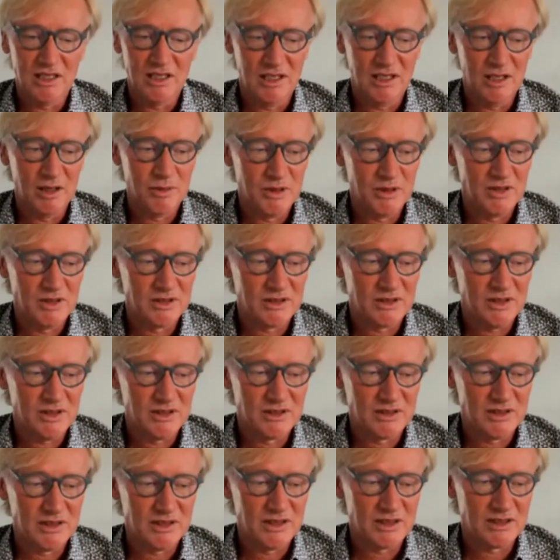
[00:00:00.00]
Yeah,
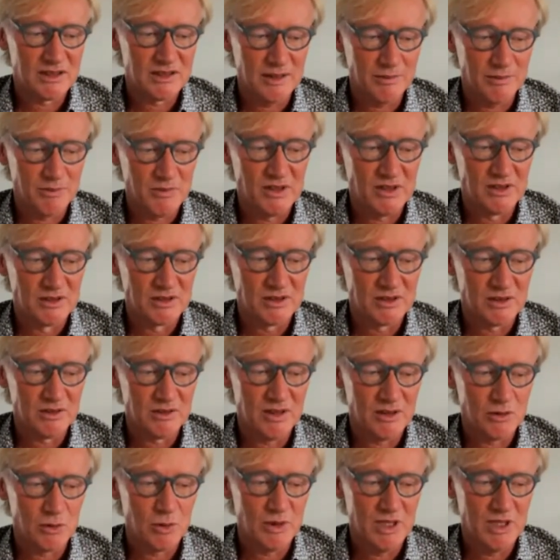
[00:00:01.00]
it's an acceptance, so
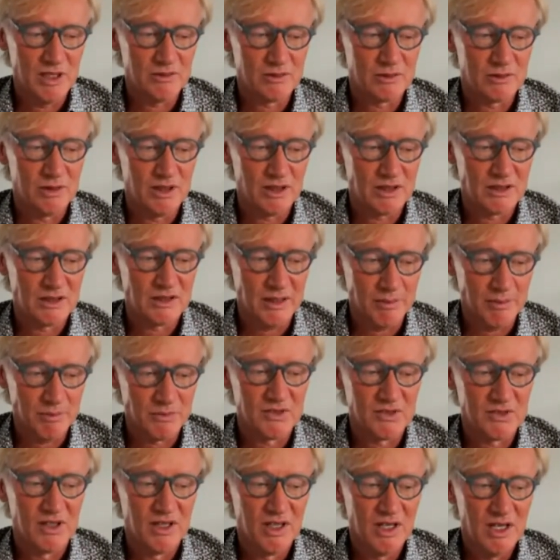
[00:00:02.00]
that we have to
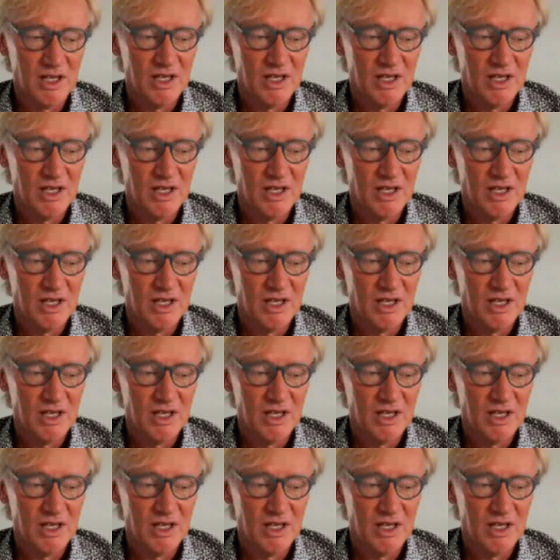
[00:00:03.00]
accept